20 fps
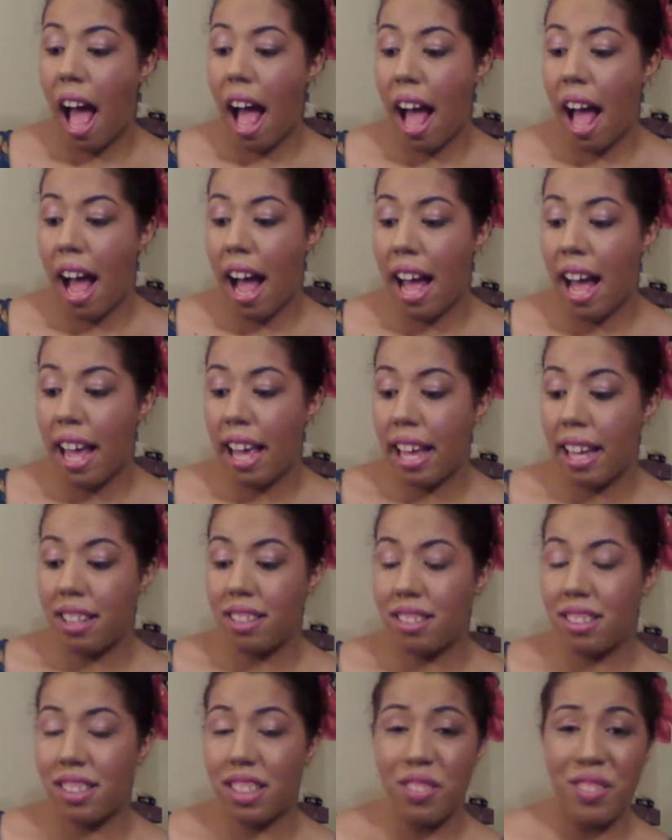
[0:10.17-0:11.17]

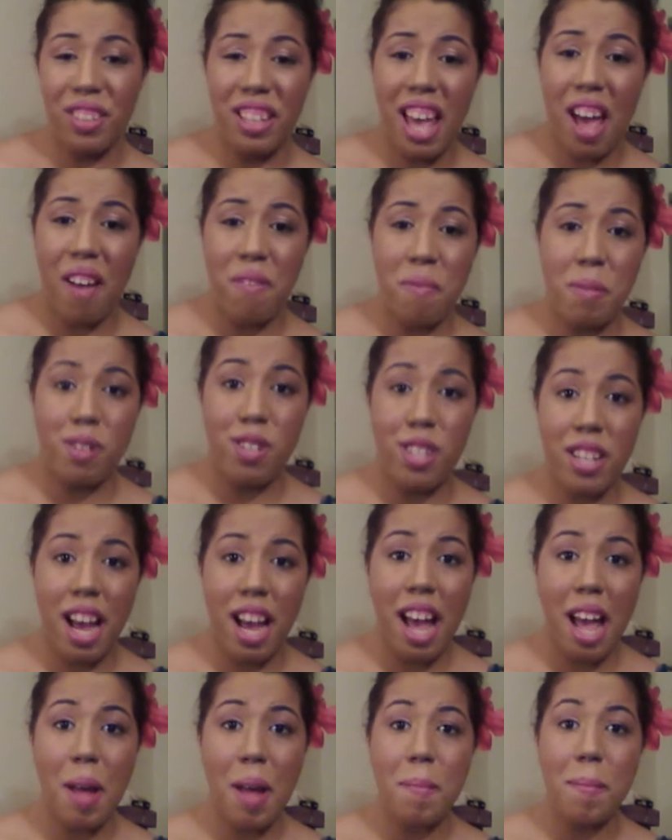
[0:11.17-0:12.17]
I didn't really have much
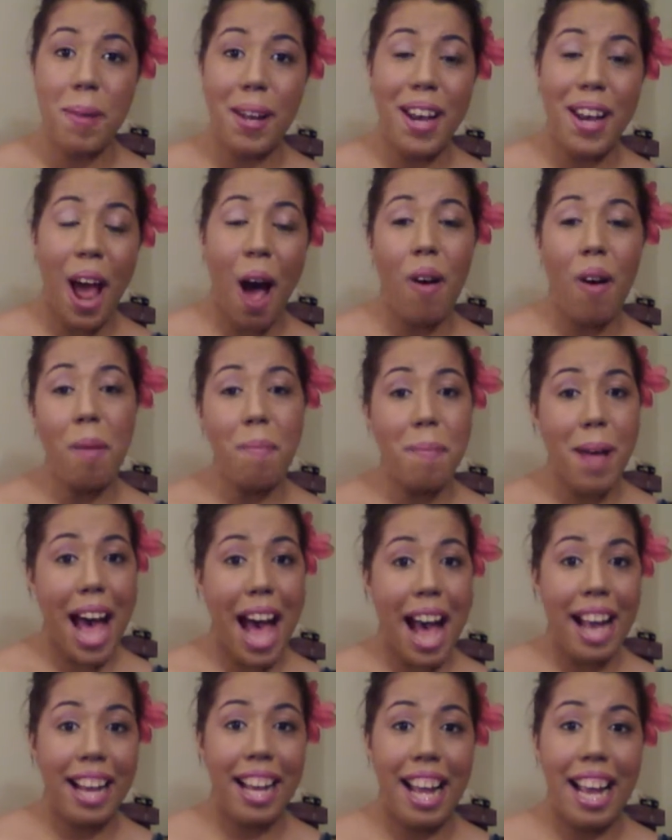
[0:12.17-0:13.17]
time, but now I'm
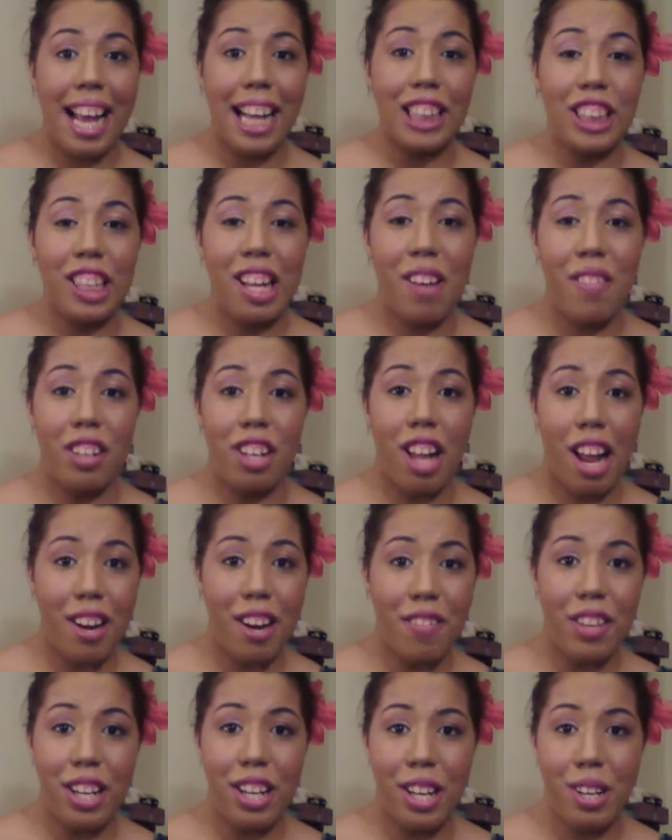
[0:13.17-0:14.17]
back. I actually have a lot
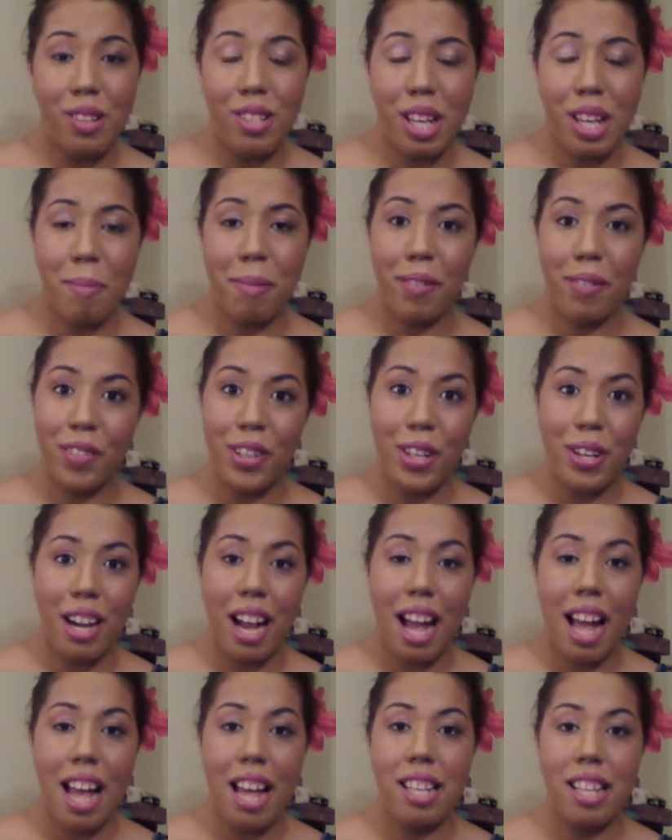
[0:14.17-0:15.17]
of videos coming for you
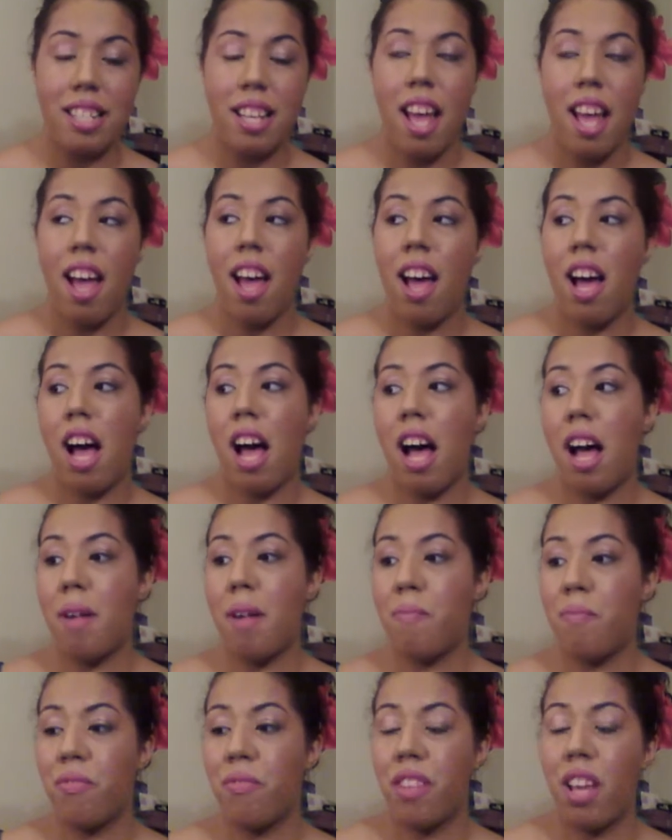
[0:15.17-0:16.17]
guys,
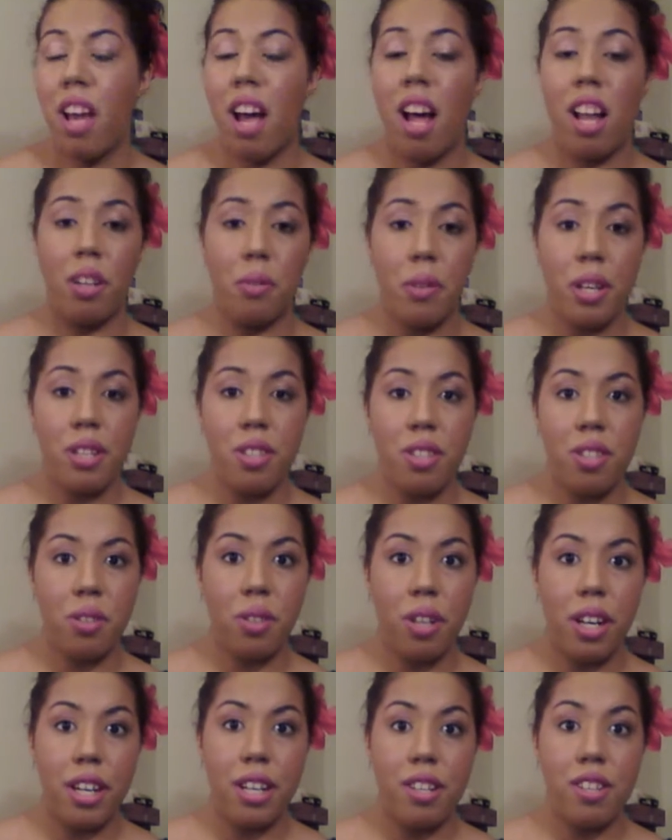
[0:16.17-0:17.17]
Halloween
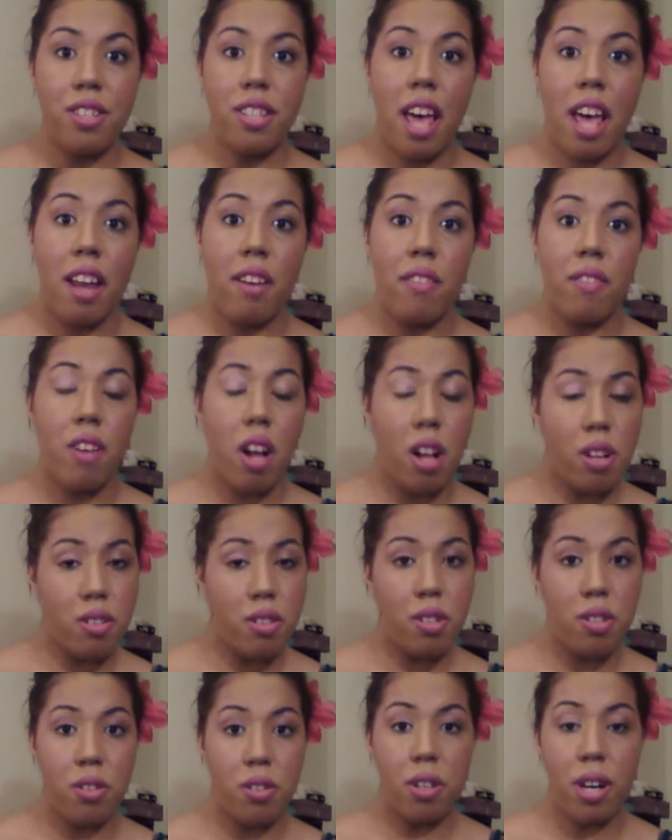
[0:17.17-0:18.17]
tutorials and fall
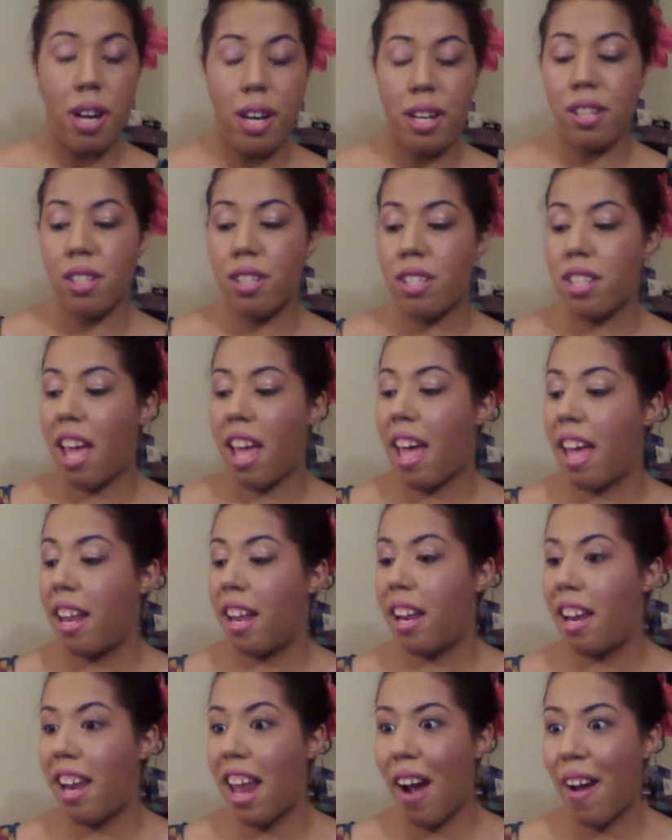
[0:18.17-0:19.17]
tutorials,
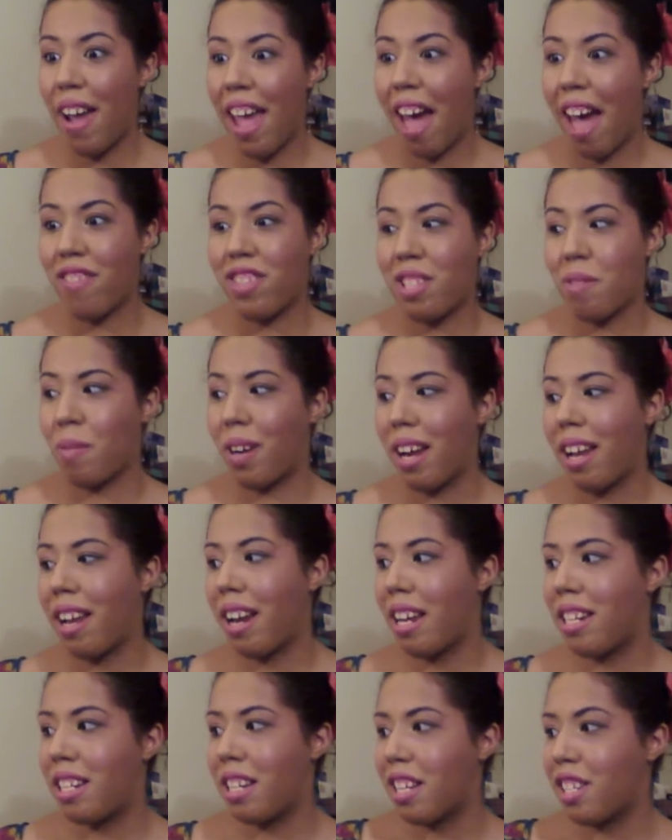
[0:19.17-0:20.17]
and now I have some great
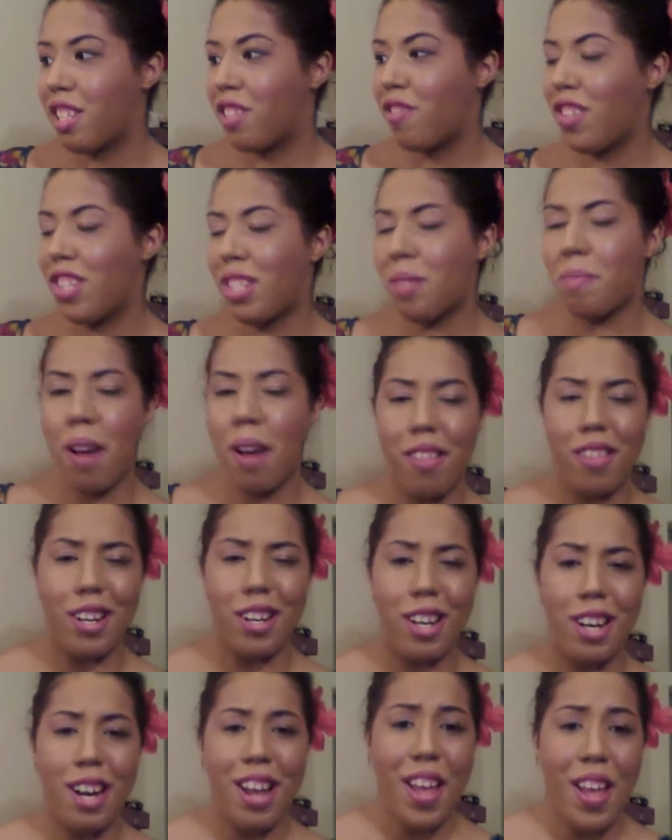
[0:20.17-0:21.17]
ideas for some
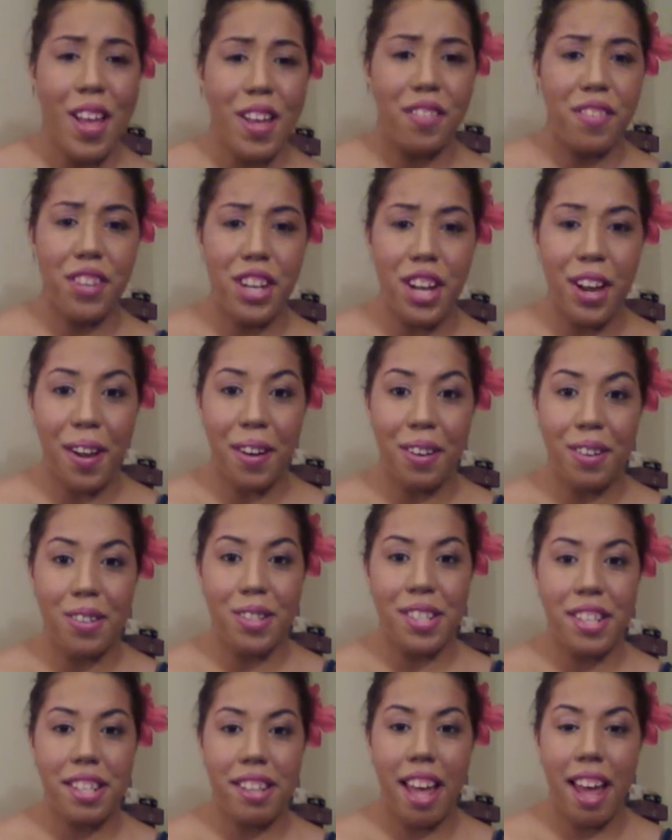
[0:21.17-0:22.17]
other
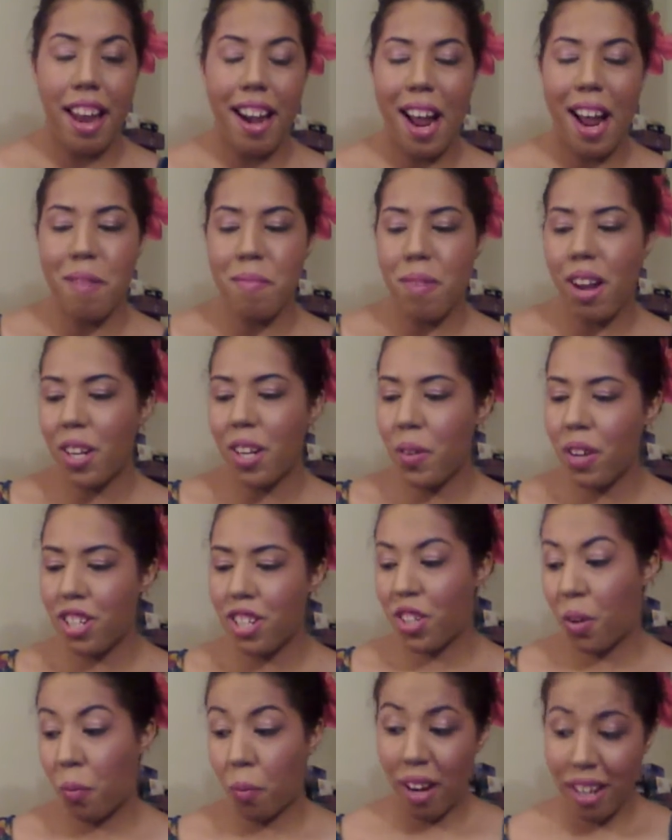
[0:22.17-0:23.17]
videos that I'm not quite
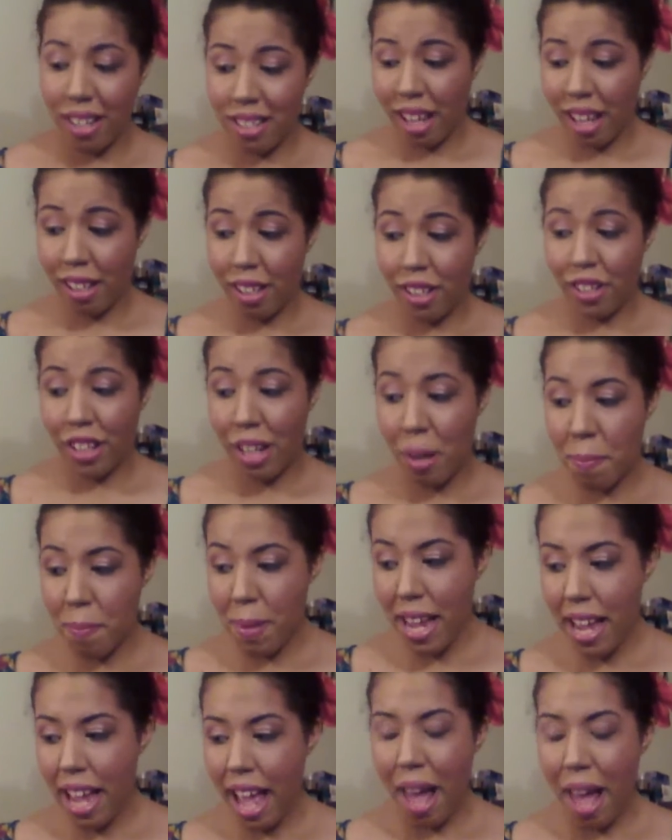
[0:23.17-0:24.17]
sure what exactly they're going to
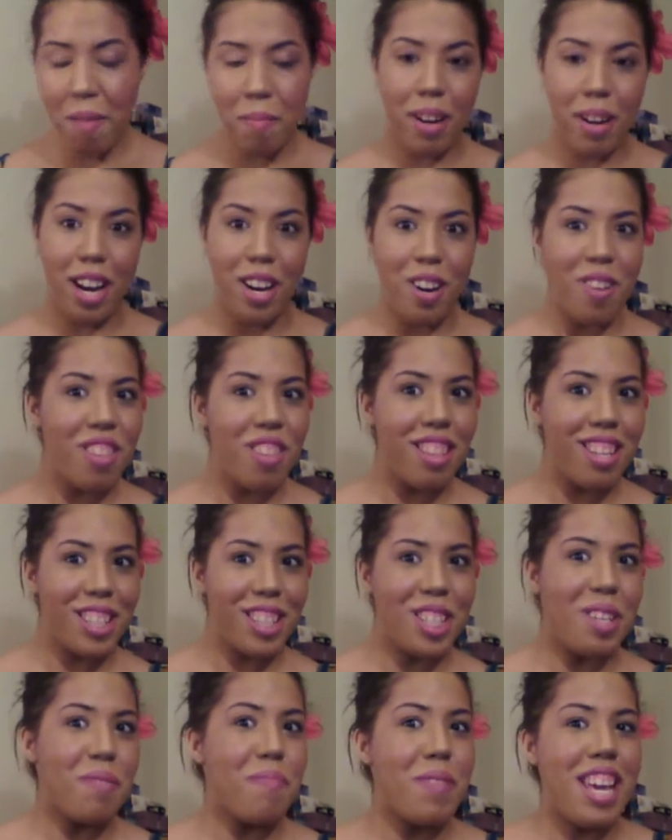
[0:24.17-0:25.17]
be yet, but I know that they're
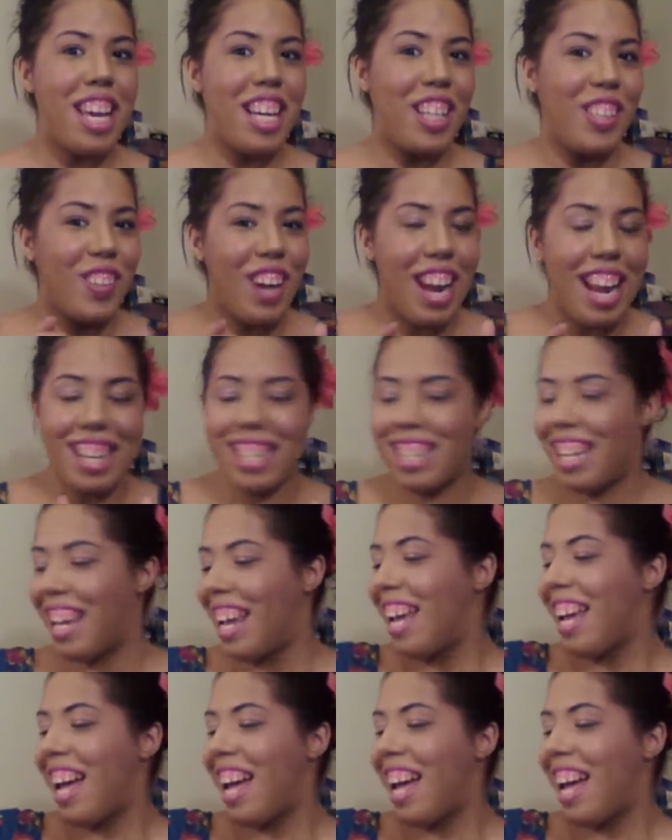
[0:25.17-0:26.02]
going to be great.